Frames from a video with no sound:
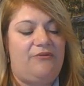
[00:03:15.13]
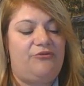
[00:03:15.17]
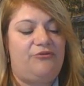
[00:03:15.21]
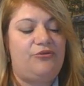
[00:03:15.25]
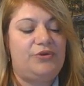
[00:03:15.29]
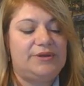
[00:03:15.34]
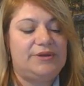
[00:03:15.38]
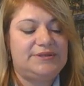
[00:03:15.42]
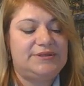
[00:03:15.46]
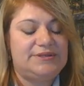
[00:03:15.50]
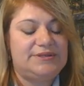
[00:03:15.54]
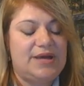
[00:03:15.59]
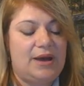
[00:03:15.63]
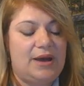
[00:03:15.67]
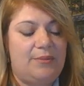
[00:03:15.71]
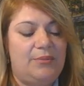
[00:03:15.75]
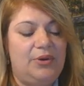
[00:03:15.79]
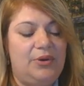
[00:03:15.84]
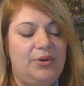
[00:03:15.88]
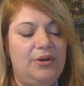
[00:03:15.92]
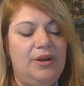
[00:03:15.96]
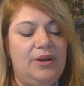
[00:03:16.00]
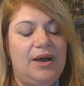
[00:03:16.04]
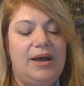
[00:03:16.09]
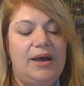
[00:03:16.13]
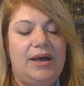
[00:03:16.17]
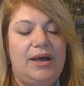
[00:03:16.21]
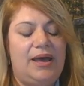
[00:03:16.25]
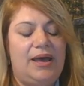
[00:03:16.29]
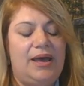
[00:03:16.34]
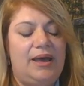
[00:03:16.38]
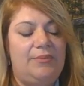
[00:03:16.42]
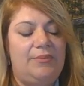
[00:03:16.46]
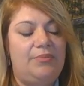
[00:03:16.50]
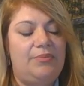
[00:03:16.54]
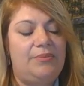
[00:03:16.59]
For example,
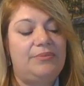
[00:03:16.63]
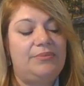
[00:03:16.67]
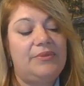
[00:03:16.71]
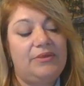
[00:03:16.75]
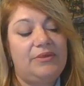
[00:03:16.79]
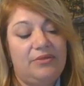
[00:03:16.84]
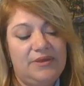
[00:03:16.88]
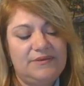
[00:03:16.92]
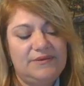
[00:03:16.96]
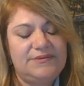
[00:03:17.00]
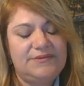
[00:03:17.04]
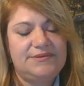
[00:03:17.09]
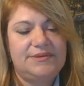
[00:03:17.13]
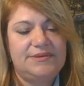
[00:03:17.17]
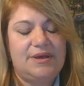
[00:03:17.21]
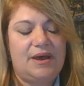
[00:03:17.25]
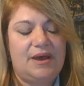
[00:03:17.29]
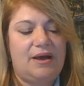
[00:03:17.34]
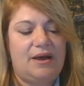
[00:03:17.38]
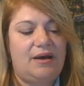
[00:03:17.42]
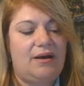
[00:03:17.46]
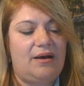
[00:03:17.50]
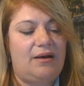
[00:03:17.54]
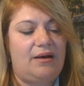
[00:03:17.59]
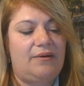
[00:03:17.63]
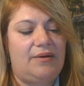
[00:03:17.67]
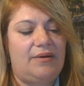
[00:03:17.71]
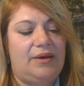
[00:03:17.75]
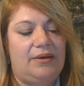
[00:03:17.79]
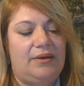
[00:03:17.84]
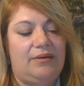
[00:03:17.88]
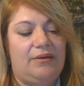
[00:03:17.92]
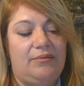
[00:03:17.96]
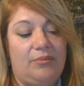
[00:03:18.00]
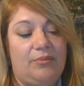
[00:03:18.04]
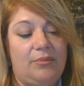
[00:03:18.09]
this
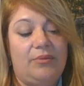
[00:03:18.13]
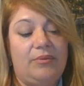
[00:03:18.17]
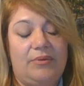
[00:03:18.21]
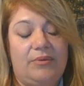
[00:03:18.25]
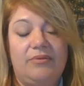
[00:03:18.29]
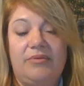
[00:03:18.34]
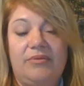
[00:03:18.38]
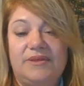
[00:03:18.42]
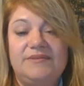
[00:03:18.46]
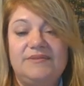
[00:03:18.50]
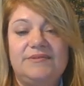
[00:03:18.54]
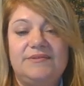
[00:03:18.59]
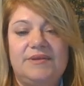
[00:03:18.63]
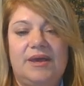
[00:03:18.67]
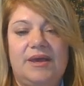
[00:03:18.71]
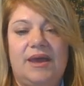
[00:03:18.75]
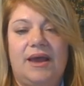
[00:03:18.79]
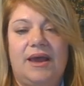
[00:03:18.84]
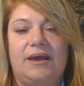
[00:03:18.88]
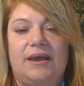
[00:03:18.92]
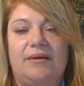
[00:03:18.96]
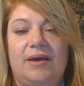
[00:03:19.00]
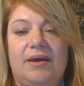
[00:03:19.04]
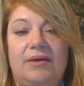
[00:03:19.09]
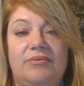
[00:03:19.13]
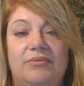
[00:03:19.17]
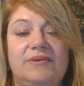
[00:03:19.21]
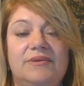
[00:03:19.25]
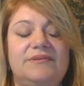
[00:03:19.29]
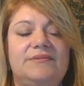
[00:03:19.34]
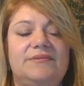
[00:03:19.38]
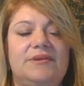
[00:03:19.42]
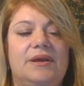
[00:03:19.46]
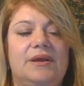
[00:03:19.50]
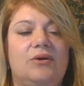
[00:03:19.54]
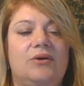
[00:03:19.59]

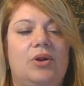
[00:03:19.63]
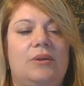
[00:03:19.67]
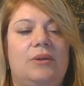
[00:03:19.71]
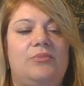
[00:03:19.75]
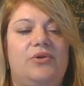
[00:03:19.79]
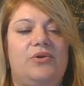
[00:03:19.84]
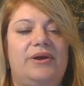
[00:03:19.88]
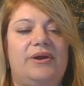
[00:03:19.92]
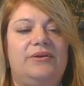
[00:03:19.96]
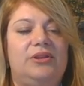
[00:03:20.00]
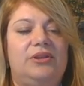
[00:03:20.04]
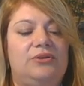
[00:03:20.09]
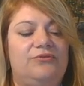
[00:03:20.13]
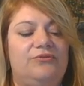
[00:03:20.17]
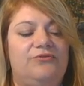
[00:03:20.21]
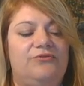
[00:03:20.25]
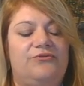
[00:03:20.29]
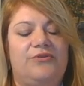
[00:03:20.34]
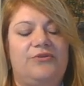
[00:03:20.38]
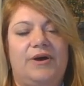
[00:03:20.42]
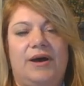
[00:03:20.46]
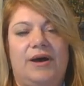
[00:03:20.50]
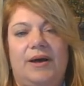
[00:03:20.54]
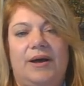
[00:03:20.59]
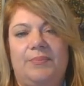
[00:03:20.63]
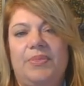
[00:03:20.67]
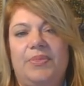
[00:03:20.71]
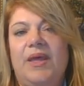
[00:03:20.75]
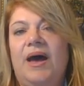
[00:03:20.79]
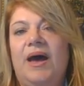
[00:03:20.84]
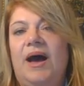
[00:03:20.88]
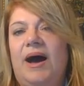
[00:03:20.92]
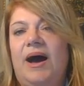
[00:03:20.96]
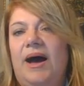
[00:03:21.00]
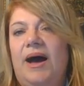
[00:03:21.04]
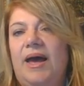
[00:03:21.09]
collaborative
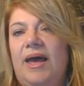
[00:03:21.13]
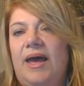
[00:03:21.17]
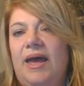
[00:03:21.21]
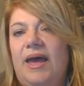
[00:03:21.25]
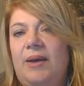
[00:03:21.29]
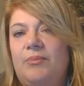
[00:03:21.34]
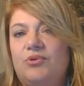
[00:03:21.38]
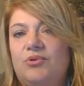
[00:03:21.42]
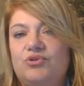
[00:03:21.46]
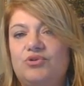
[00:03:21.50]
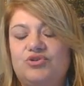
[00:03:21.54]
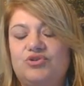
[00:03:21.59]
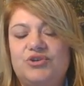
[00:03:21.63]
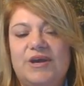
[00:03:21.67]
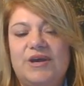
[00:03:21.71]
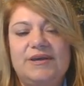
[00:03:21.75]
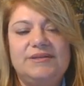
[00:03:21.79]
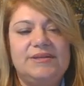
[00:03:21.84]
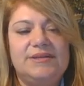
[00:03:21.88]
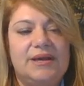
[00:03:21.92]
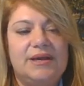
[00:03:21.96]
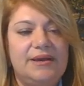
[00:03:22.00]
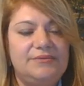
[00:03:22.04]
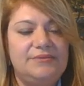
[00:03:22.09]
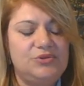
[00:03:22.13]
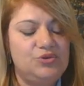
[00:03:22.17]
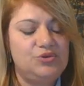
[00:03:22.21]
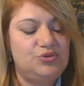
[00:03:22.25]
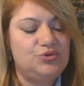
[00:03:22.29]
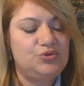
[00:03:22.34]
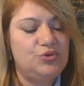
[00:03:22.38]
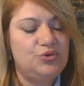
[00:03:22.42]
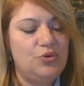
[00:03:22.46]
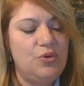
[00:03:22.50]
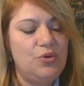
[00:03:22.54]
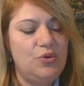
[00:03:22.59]
process has to
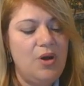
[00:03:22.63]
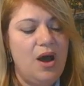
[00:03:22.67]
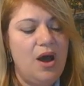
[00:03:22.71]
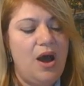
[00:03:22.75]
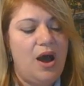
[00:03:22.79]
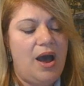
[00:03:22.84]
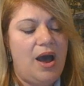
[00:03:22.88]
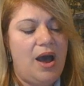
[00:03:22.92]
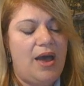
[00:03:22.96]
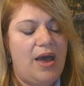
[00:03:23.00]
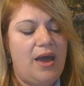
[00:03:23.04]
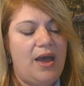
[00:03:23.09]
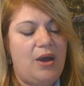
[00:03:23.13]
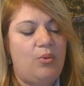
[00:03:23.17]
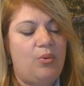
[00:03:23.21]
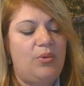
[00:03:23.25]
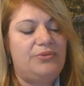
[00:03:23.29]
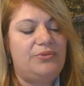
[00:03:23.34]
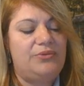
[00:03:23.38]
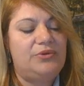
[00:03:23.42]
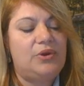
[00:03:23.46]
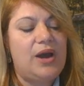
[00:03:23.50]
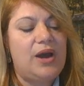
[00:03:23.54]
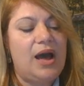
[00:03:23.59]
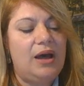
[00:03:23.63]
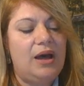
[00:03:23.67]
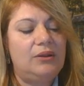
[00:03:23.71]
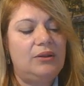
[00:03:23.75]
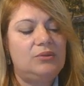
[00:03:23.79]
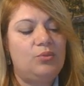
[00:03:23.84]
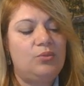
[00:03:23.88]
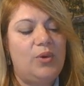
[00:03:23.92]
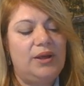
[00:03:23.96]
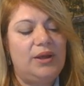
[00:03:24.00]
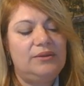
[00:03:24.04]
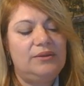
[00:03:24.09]
do with
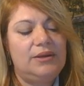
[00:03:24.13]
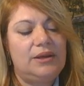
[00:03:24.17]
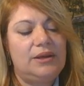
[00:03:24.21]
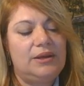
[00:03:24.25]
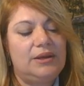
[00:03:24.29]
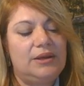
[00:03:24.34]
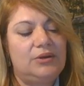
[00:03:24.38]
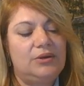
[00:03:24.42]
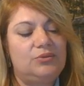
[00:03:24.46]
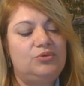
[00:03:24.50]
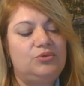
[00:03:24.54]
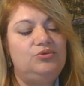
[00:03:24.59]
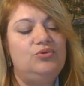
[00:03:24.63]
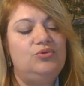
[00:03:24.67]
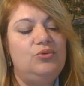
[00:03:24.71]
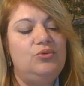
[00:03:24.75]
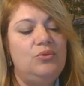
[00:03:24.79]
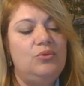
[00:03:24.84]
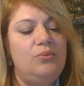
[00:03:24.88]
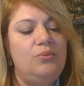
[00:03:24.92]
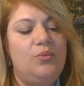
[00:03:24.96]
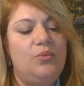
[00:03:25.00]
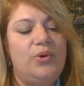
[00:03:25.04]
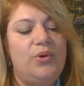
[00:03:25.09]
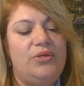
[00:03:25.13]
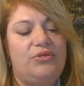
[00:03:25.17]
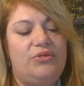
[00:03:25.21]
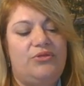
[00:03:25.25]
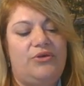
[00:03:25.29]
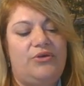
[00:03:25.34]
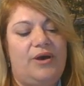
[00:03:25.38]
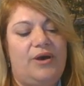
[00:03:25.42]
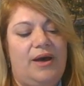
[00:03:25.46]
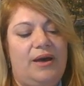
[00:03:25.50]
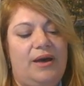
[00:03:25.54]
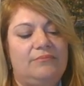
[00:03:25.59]
what can I do
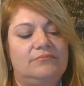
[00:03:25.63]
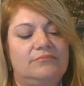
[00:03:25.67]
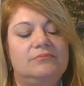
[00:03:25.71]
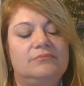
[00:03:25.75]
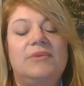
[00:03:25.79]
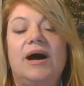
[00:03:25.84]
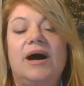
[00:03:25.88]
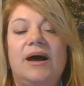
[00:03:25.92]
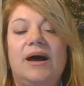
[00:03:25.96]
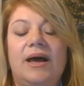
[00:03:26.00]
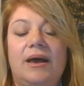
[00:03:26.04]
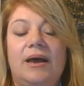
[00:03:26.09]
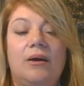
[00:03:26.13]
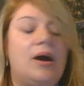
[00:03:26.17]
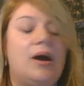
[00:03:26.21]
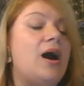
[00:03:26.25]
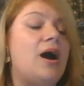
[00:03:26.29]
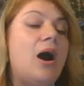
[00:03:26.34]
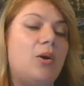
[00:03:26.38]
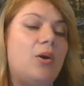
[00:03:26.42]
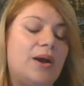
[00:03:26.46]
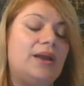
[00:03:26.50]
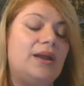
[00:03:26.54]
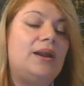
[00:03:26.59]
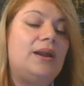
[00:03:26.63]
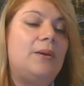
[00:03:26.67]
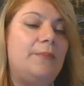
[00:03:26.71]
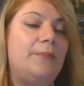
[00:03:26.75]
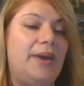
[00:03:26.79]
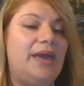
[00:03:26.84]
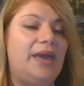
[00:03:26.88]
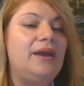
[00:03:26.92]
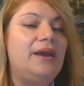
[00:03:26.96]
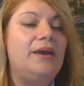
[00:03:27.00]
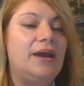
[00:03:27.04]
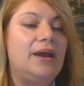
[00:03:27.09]
with how can I
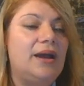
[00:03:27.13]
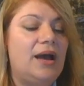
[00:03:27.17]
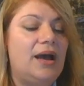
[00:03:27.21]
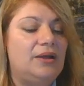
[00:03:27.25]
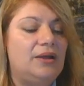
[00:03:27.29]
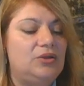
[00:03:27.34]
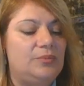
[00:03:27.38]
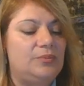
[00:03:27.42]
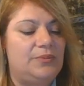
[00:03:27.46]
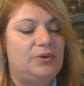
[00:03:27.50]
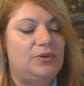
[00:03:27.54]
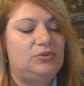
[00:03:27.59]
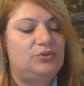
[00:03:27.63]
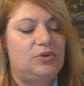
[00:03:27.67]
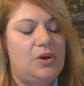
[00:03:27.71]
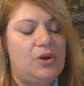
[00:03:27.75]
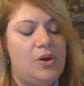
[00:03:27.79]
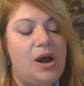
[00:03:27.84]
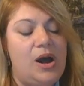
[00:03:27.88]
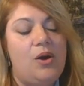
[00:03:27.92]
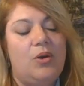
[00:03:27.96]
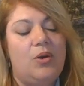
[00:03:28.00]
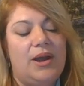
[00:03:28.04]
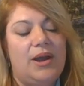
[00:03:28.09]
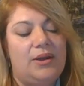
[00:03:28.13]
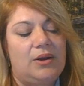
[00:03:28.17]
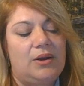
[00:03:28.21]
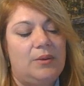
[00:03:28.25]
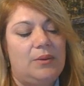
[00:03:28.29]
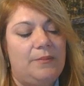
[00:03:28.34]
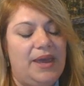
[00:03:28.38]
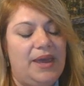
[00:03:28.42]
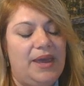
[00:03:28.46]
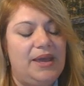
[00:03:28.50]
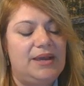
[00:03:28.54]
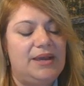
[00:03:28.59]
make a catapult? How can I
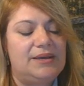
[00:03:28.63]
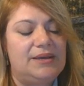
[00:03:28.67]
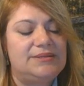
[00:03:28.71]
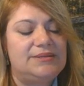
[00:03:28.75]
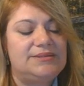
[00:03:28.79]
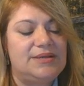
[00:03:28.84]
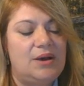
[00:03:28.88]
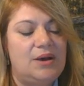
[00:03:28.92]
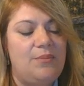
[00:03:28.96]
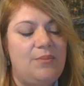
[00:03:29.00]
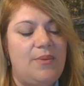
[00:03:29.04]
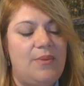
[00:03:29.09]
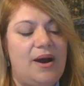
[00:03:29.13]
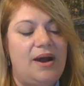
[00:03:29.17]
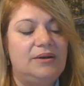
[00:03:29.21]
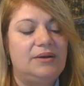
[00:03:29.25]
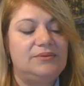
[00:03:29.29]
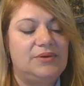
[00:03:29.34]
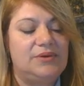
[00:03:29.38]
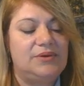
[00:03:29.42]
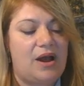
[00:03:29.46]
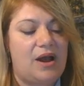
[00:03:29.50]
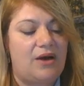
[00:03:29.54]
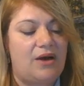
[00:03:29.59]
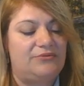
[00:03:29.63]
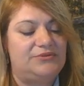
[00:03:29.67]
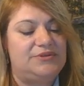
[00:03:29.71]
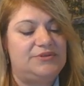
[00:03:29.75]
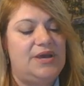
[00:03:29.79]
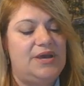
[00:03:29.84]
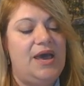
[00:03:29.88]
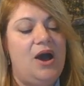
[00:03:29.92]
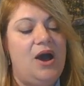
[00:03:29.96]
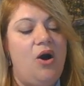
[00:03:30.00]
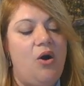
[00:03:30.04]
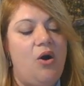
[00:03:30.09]
make some art
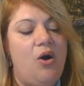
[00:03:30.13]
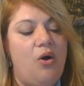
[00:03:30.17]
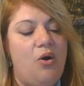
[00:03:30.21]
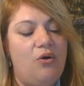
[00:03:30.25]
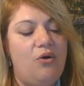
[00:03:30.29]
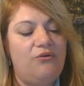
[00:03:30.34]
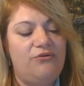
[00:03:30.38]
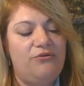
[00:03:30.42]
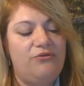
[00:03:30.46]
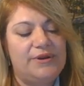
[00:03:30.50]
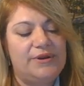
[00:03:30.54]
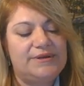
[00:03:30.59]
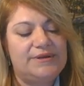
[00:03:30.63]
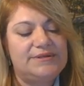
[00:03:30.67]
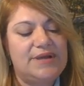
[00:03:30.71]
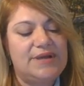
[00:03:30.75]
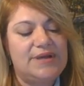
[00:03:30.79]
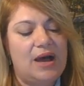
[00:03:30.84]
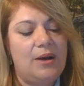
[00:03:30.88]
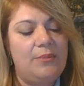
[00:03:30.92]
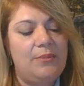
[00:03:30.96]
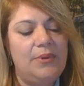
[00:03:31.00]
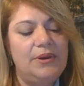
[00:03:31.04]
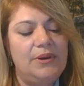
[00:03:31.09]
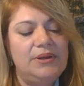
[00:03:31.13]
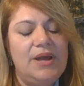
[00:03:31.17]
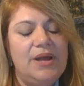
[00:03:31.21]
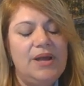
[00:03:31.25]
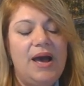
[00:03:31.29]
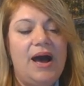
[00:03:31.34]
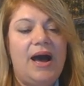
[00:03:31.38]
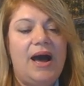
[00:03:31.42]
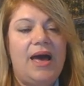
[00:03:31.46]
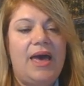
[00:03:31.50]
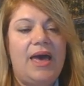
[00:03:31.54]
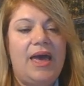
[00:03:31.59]
crafts? Or, for example,
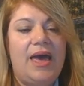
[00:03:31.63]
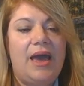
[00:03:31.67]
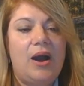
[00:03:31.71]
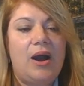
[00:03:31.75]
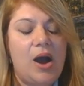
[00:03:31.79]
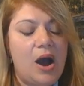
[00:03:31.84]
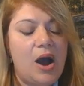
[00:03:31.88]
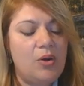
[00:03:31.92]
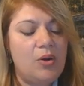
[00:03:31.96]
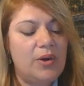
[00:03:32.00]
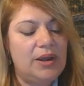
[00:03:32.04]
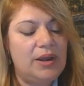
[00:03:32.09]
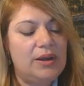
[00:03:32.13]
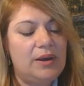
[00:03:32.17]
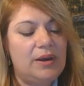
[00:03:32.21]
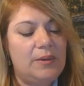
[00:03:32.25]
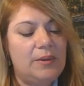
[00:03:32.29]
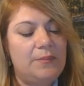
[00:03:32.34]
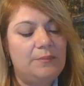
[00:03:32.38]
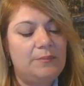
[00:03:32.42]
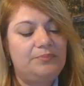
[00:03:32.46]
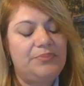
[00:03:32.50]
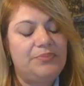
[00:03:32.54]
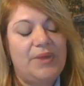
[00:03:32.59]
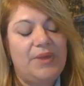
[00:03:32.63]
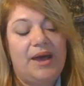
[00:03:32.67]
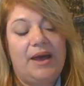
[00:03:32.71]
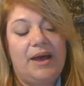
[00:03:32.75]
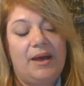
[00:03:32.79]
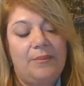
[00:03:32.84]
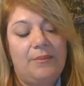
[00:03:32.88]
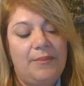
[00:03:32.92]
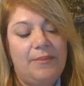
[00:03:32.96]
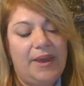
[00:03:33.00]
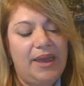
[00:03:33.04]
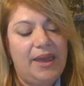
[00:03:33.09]
how can
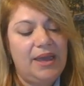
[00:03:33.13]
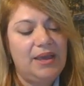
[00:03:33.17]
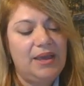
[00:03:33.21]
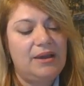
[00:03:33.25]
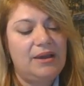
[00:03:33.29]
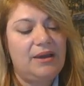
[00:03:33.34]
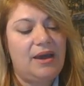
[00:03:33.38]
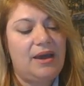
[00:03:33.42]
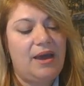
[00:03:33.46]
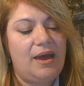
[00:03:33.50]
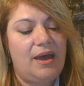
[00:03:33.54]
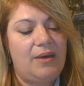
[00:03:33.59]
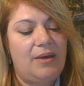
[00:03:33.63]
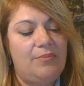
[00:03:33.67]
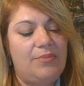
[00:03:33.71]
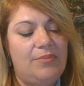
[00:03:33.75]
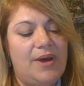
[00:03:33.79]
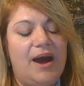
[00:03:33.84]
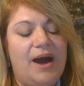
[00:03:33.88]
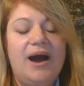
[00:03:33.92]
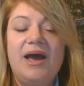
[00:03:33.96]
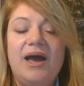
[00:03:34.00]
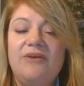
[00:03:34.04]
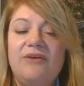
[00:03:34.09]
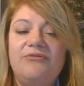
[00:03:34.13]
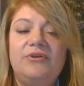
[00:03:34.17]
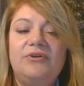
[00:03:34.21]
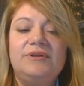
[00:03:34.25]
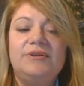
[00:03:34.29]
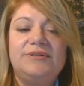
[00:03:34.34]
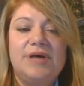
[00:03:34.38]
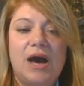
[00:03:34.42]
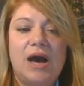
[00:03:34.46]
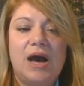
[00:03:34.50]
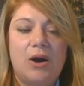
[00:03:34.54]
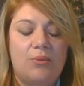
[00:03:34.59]
I make an
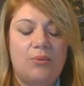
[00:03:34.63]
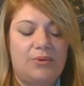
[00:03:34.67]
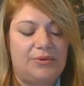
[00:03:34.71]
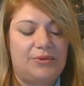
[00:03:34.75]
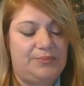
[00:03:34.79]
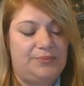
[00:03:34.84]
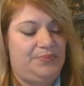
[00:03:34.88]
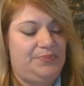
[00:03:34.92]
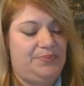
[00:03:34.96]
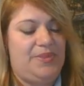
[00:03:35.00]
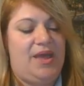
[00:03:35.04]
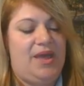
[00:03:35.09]
Eiffel Tower?